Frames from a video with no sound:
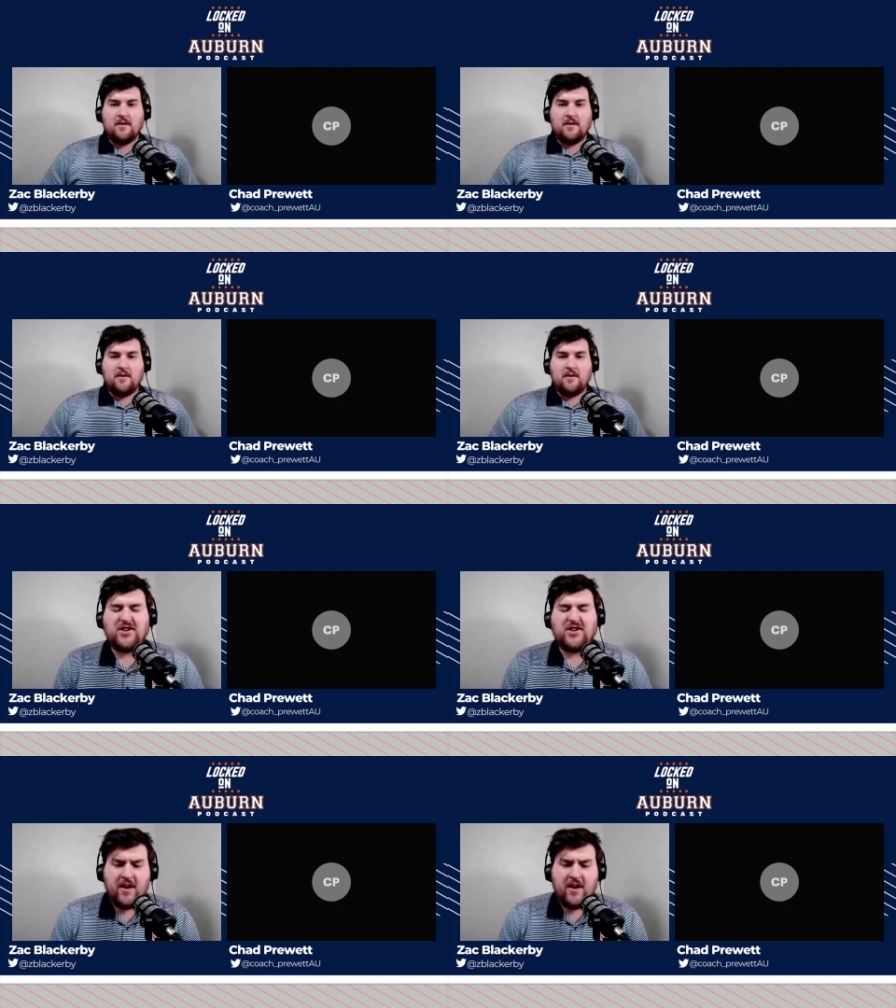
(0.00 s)
All right,
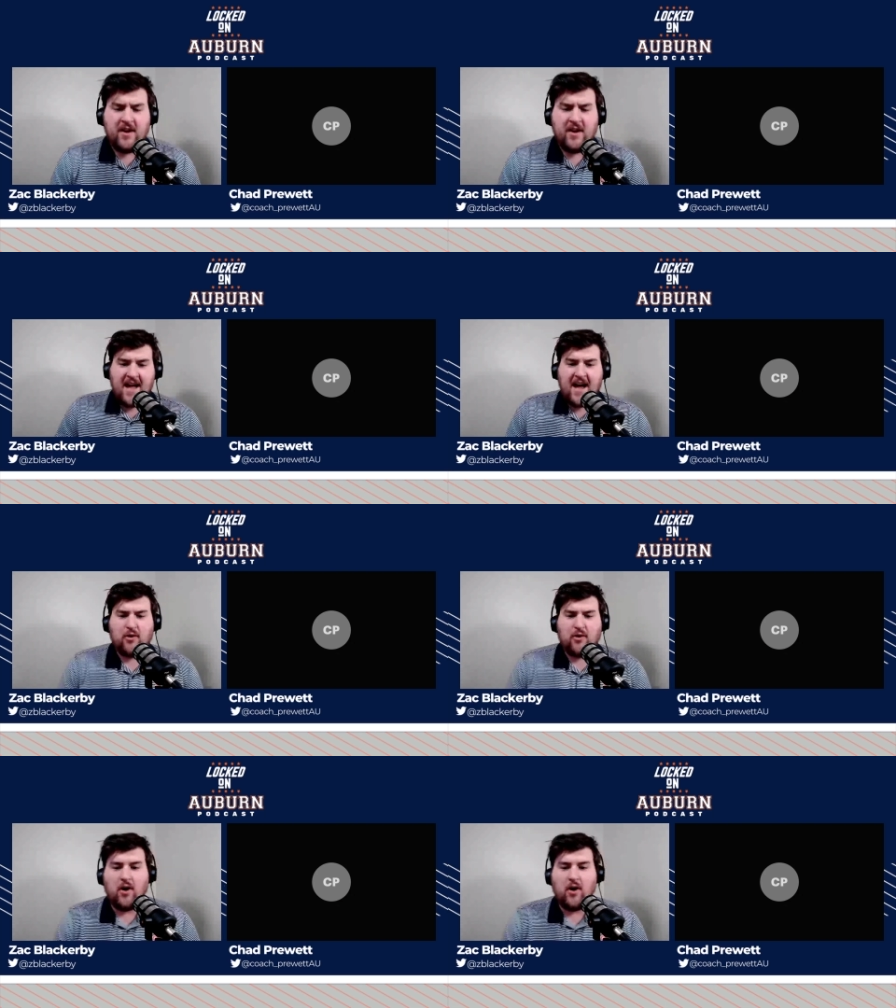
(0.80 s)
joining us now,
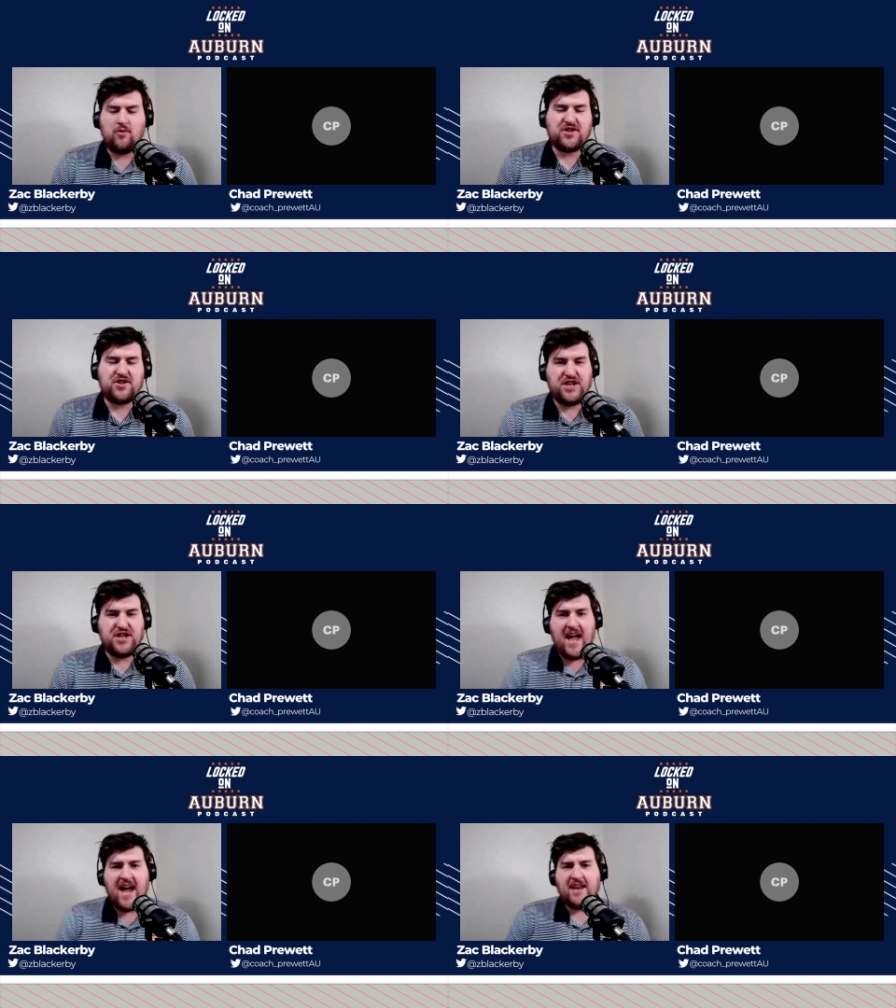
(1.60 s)
Coach
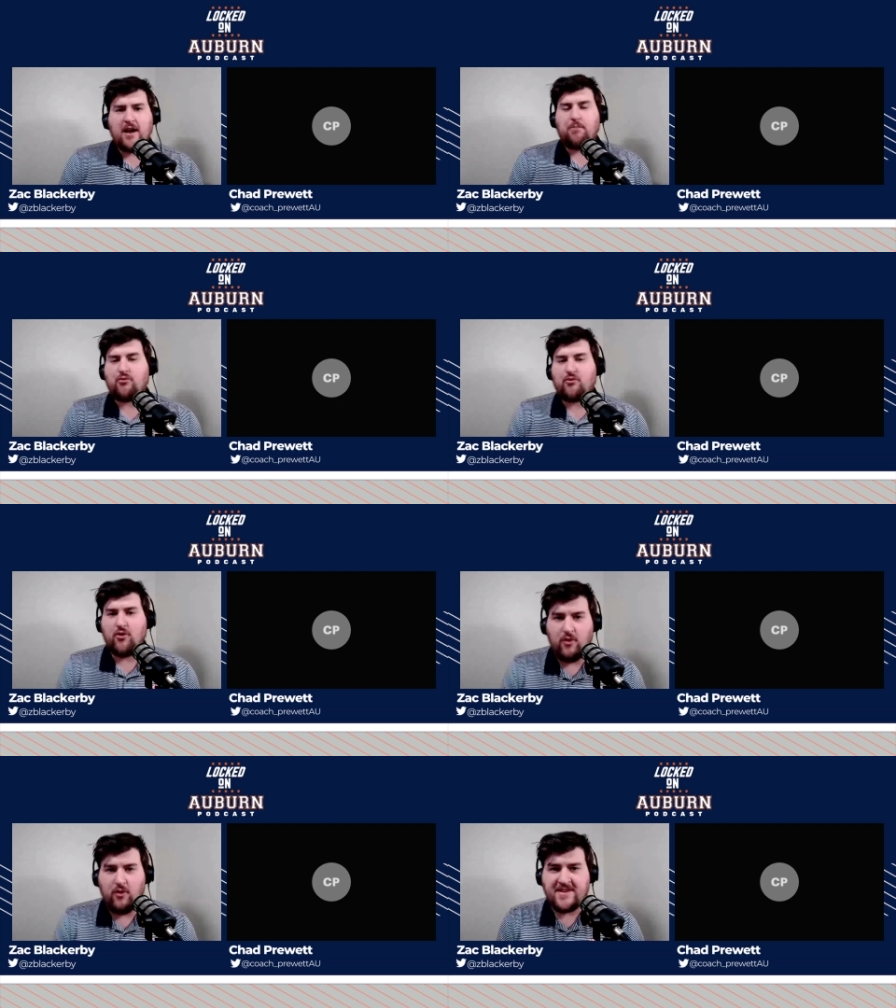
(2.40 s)
Chad
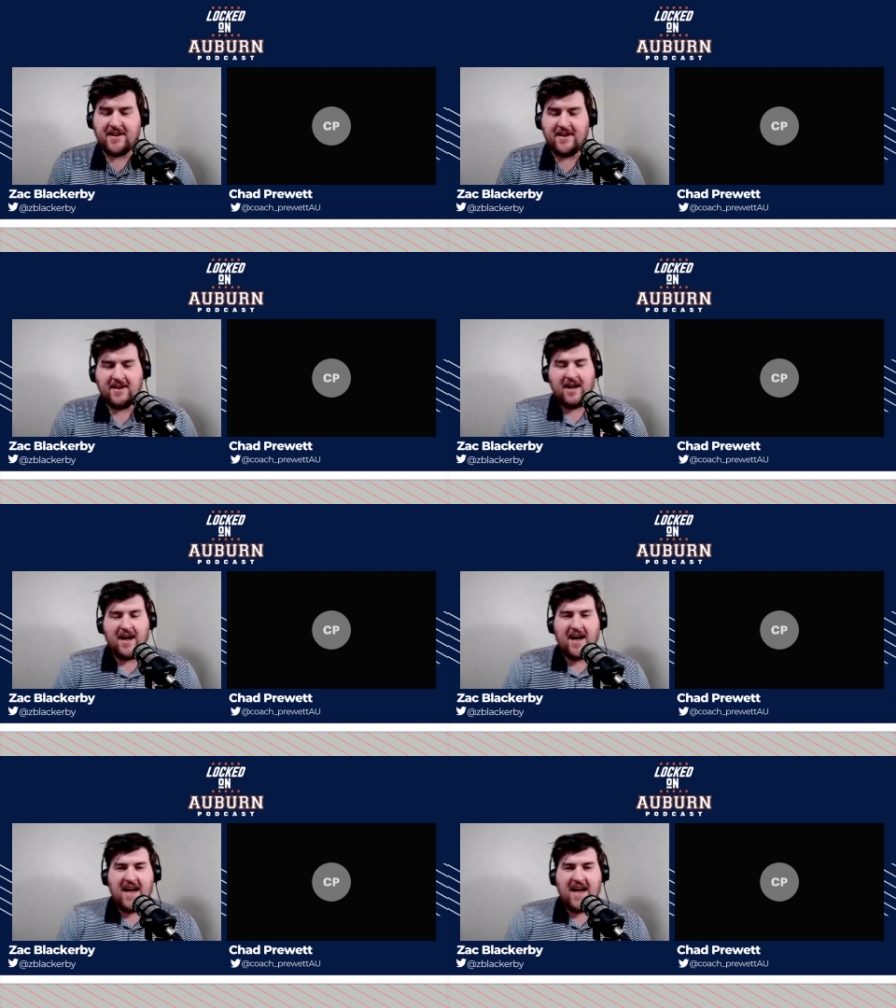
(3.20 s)
Prewett,
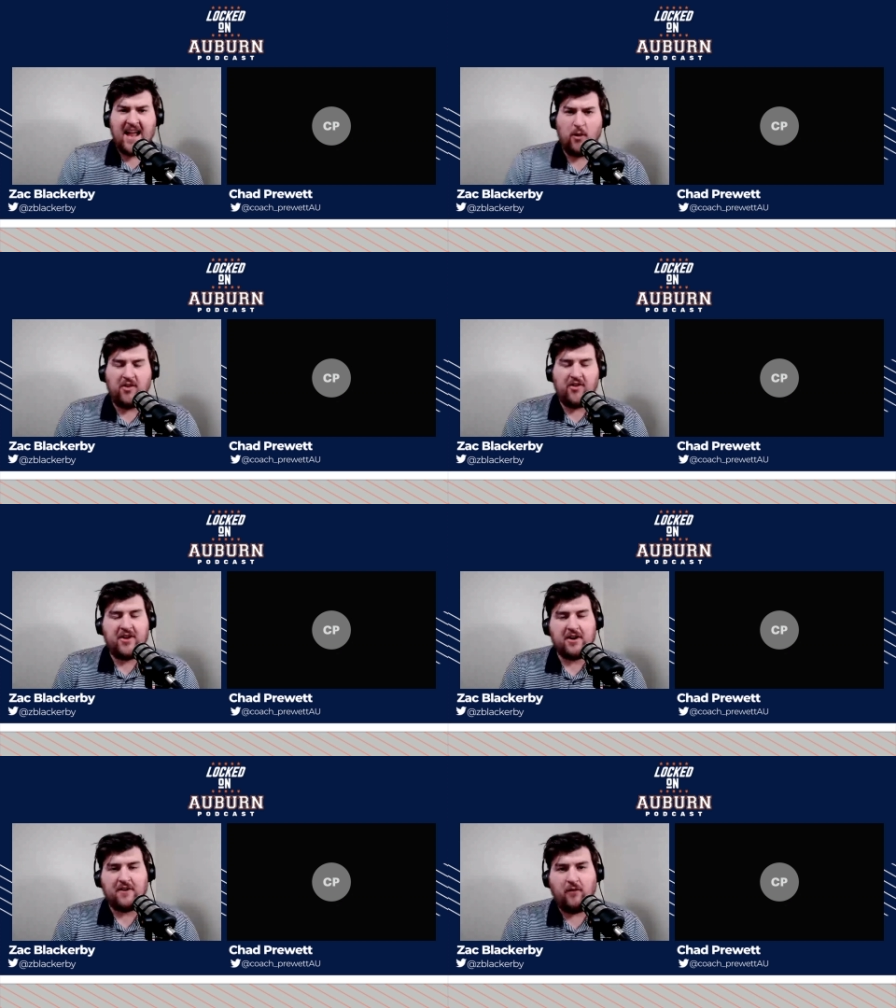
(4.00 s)
hanging out with us
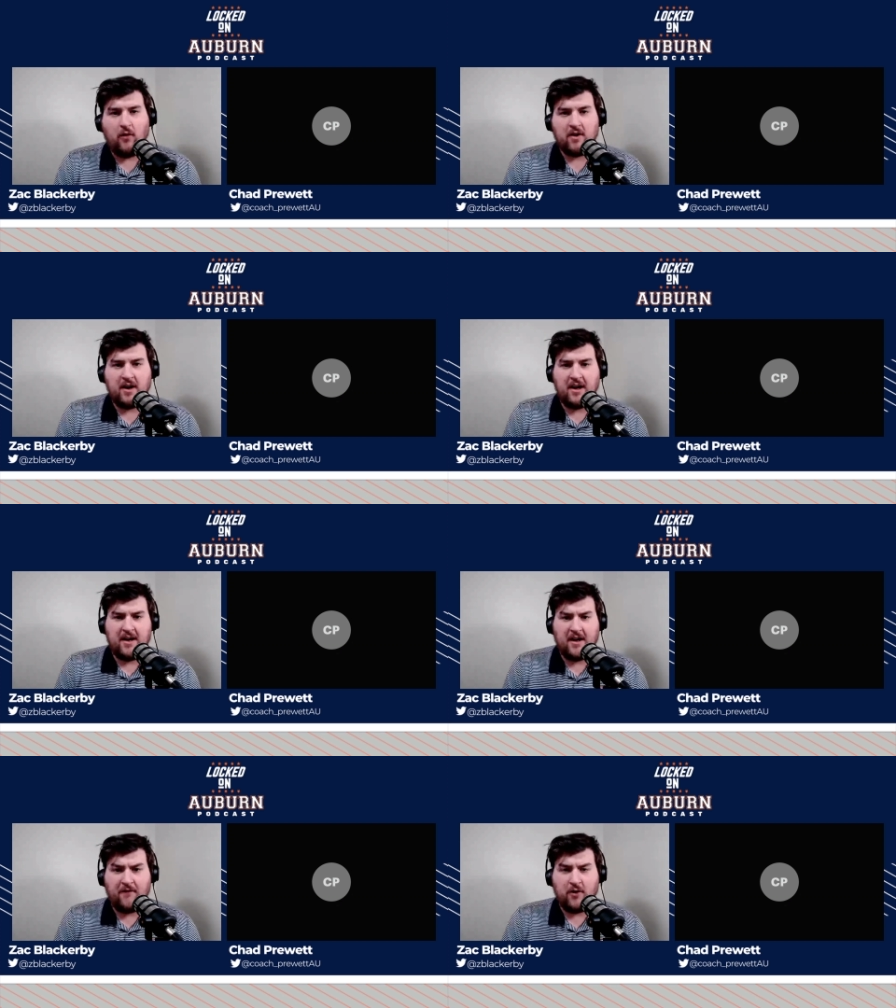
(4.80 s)
here for
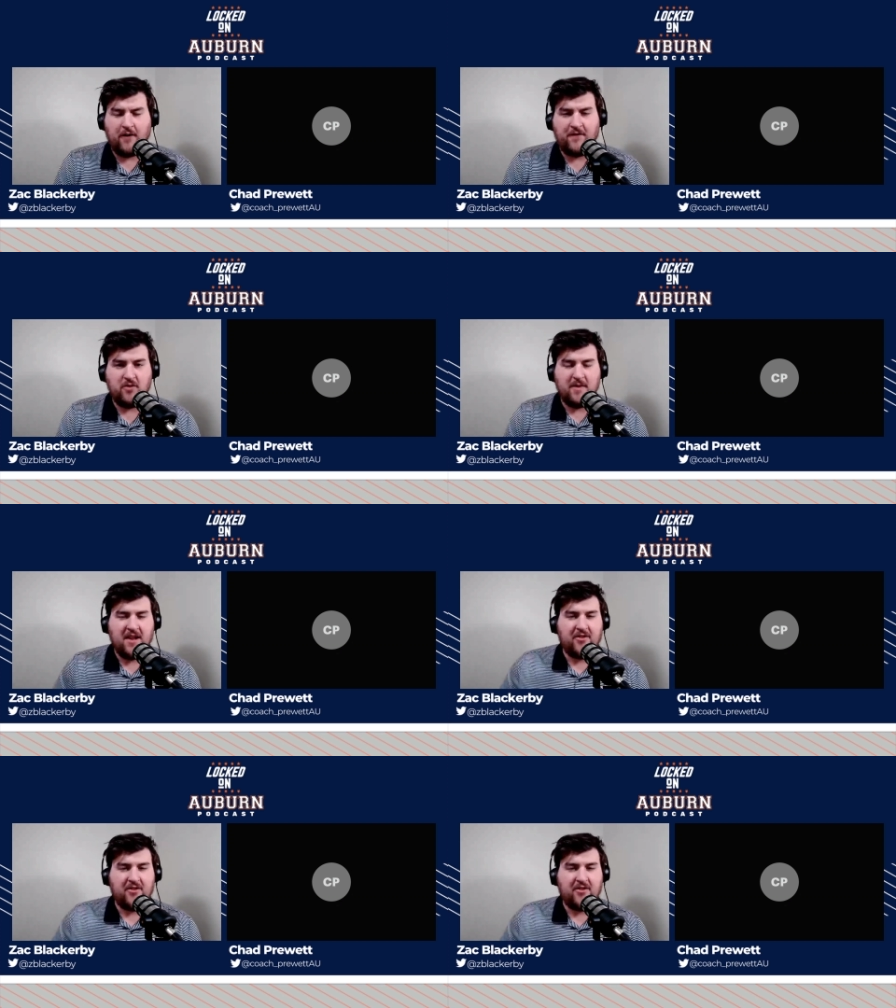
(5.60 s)
a few minutes.